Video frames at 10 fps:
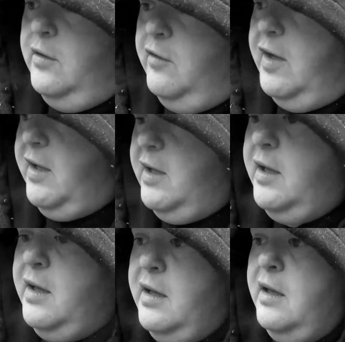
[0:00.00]
right,
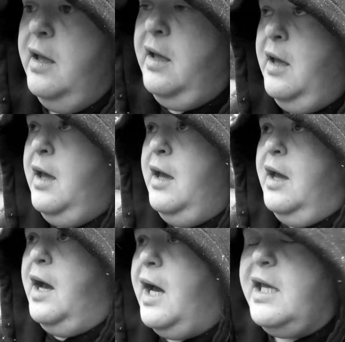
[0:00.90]

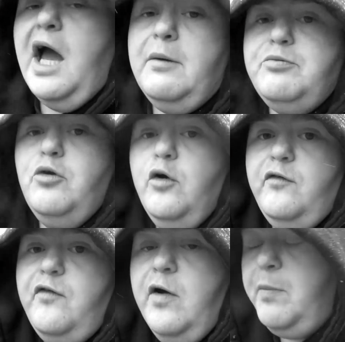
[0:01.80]
I can't
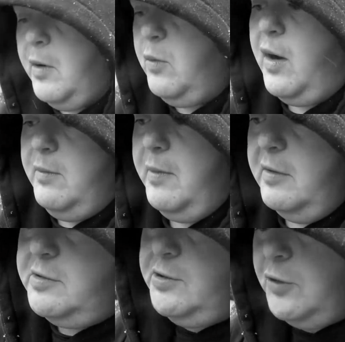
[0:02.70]
prove by what I'm about